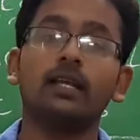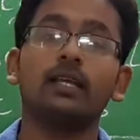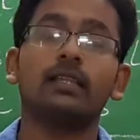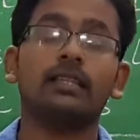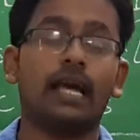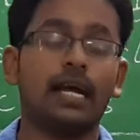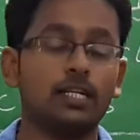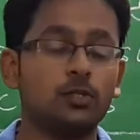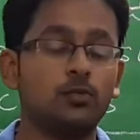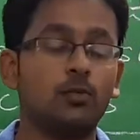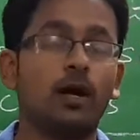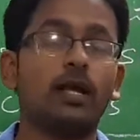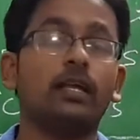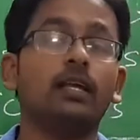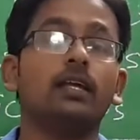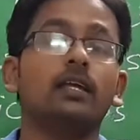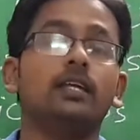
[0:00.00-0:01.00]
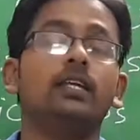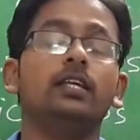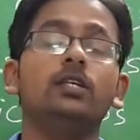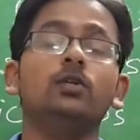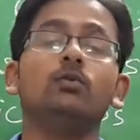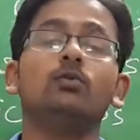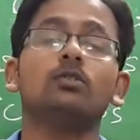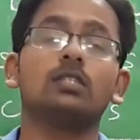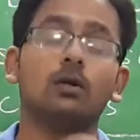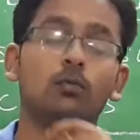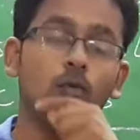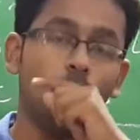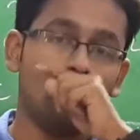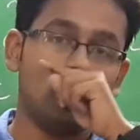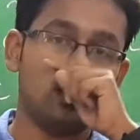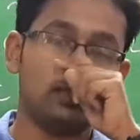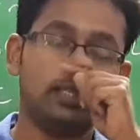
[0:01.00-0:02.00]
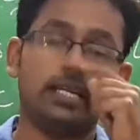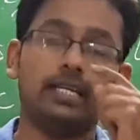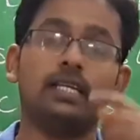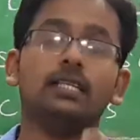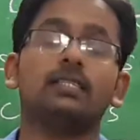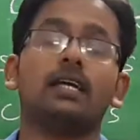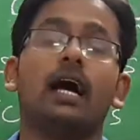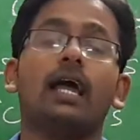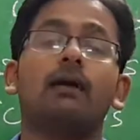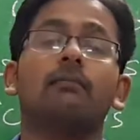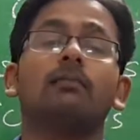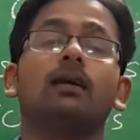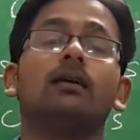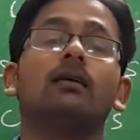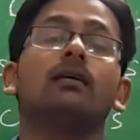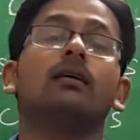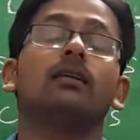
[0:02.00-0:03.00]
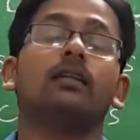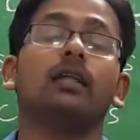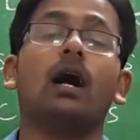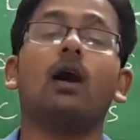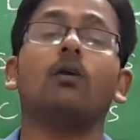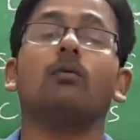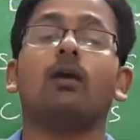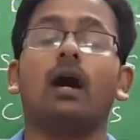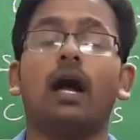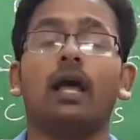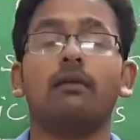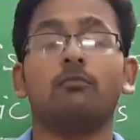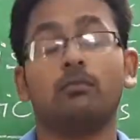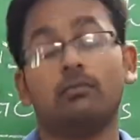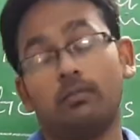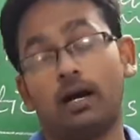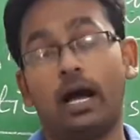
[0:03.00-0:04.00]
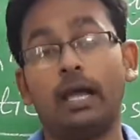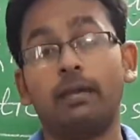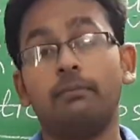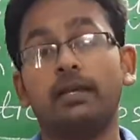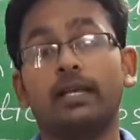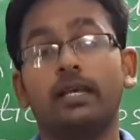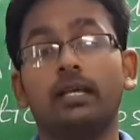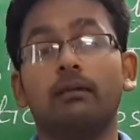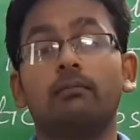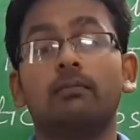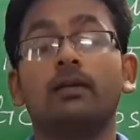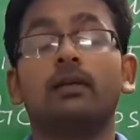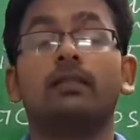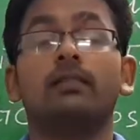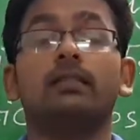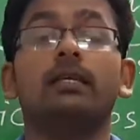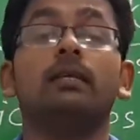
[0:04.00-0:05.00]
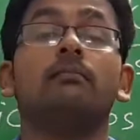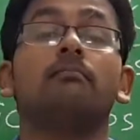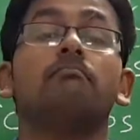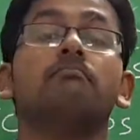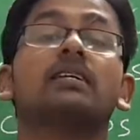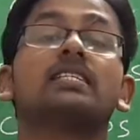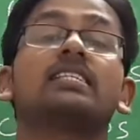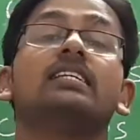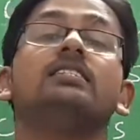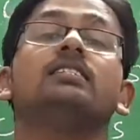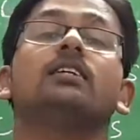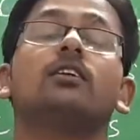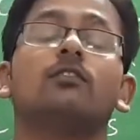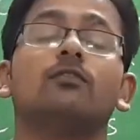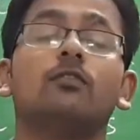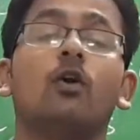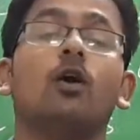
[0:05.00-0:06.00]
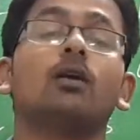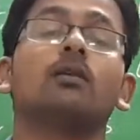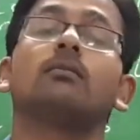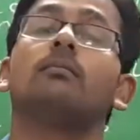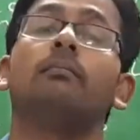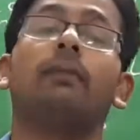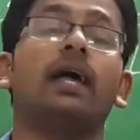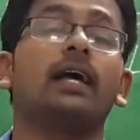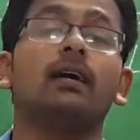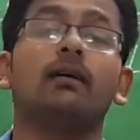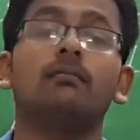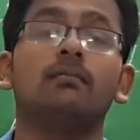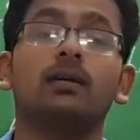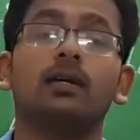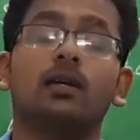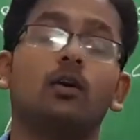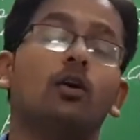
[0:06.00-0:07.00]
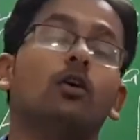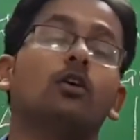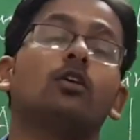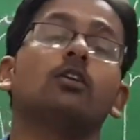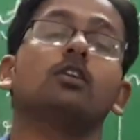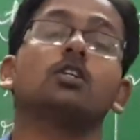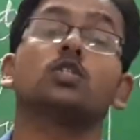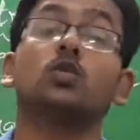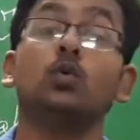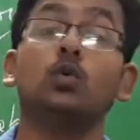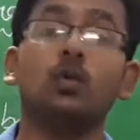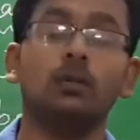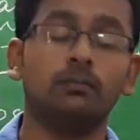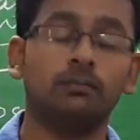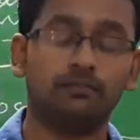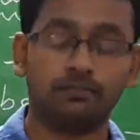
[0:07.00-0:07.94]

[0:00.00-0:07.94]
That's why he used the word, that is I became the messenger of God, Paigambar or Rasul.